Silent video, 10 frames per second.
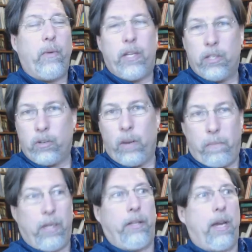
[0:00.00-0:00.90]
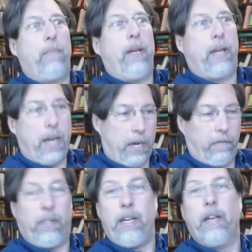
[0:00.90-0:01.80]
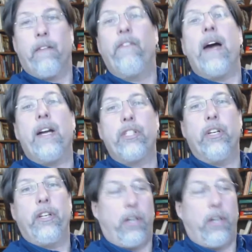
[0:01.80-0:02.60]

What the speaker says: then we can sort of build up in a kind of linear fashion.